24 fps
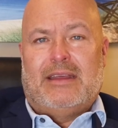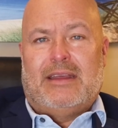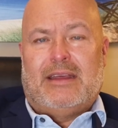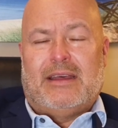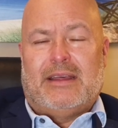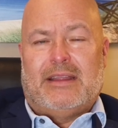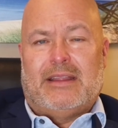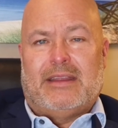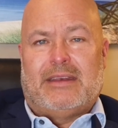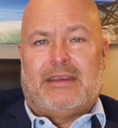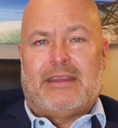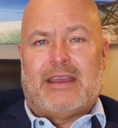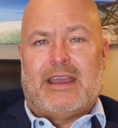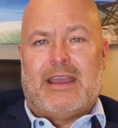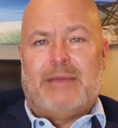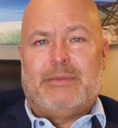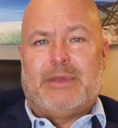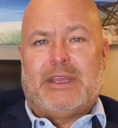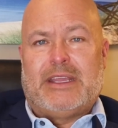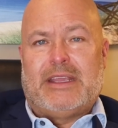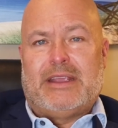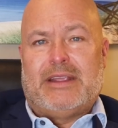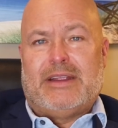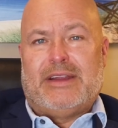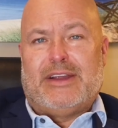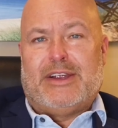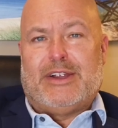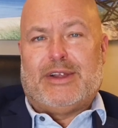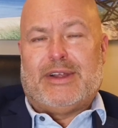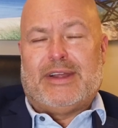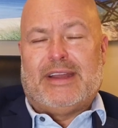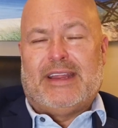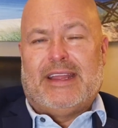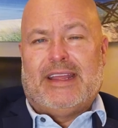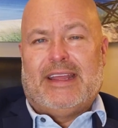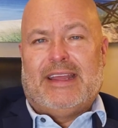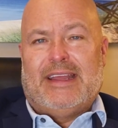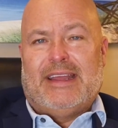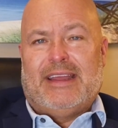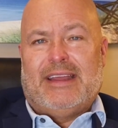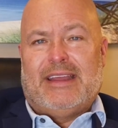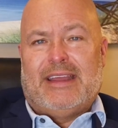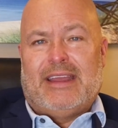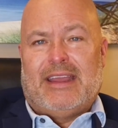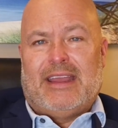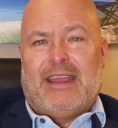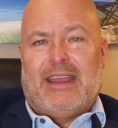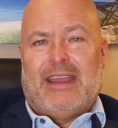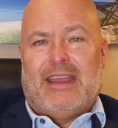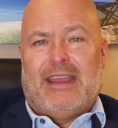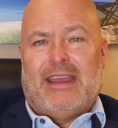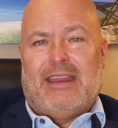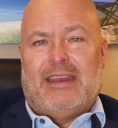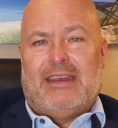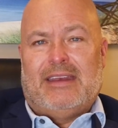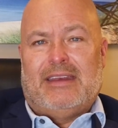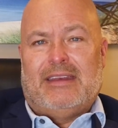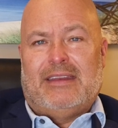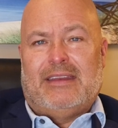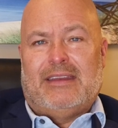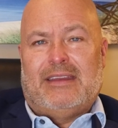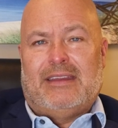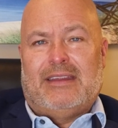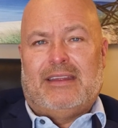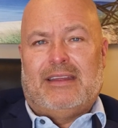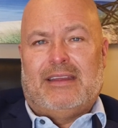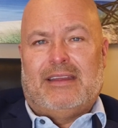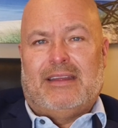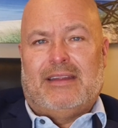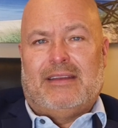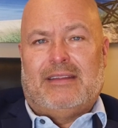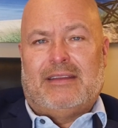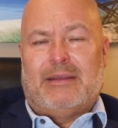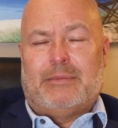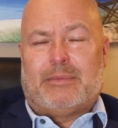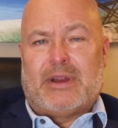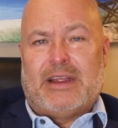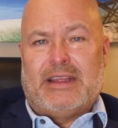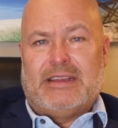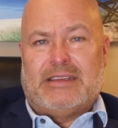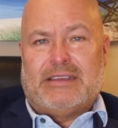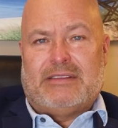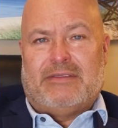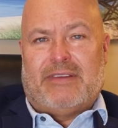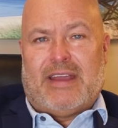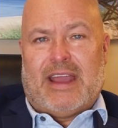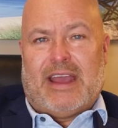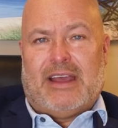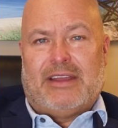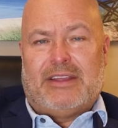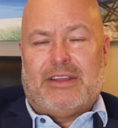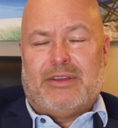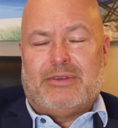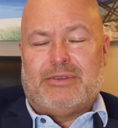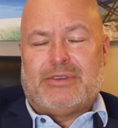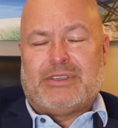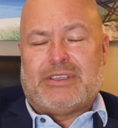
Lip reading: the time of year and the appraised value.